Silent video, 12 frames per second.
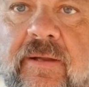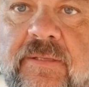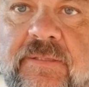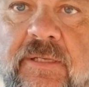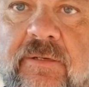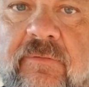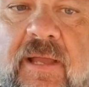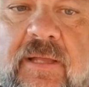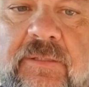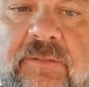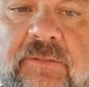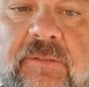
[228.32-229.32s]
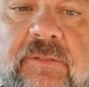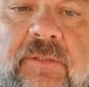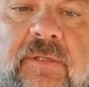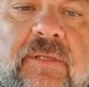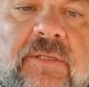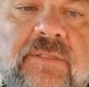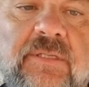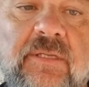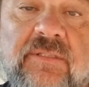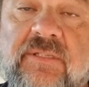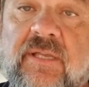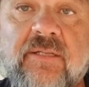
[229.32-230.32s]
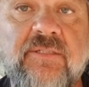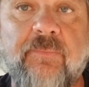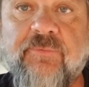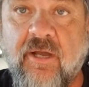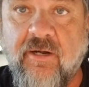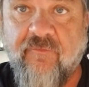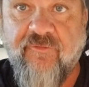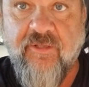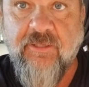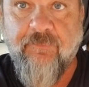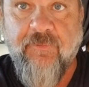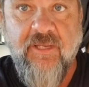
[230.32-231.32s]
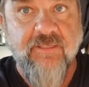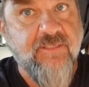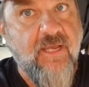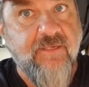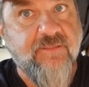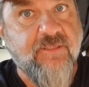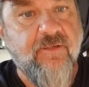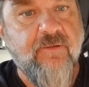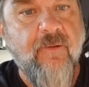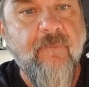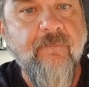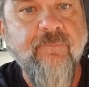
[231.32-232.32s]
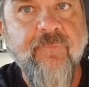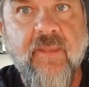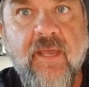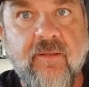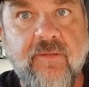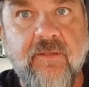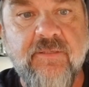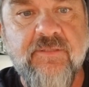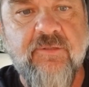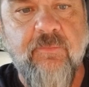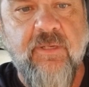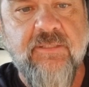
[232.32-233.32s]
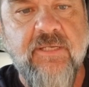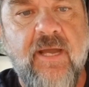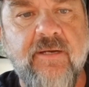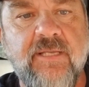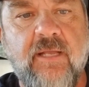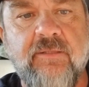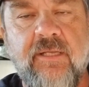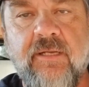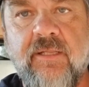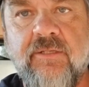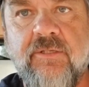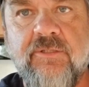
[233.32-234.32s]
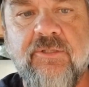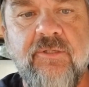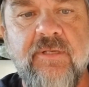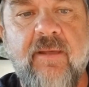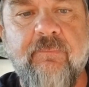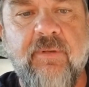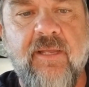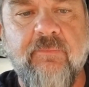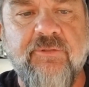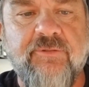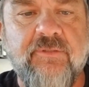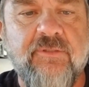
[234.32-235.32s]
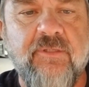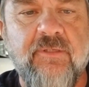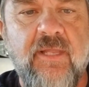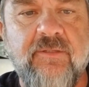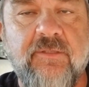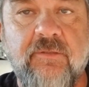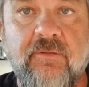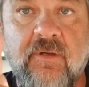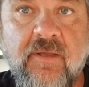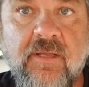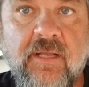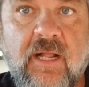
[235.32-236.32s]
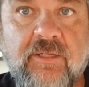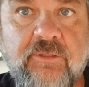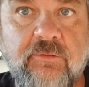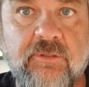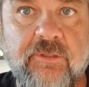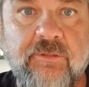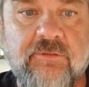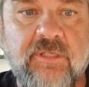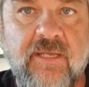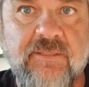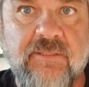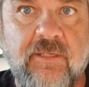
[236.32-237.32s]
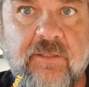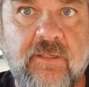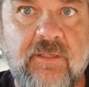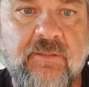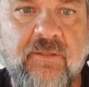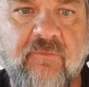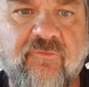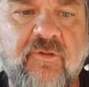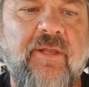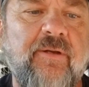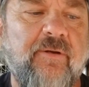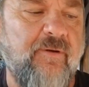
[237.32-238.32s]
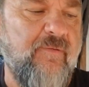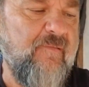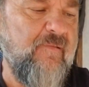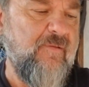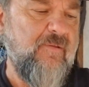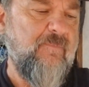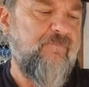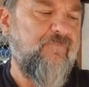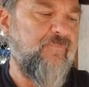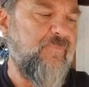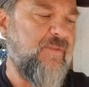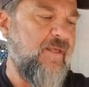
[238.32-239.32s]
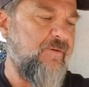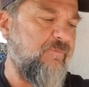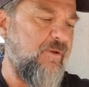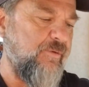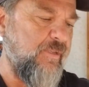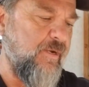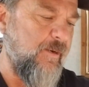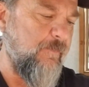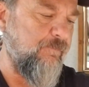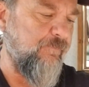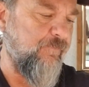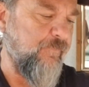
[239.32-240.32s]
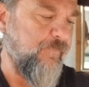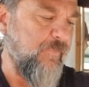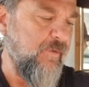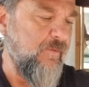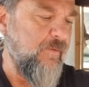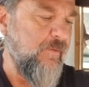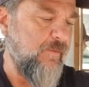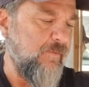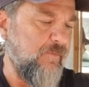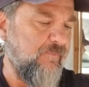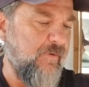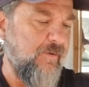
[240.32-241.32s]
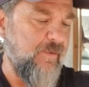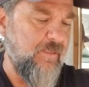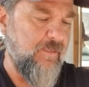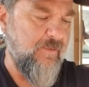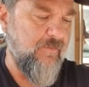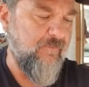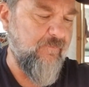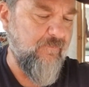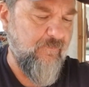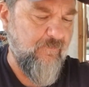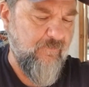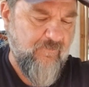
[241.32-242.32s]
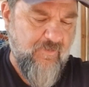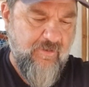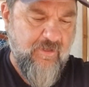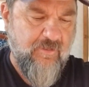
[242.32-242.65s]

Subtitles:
this thing around. And see, it goes up to 150 psi, so I don't think there's too many tires out there that this should not do. I'll do a little test on the inflator down the road there. Very, very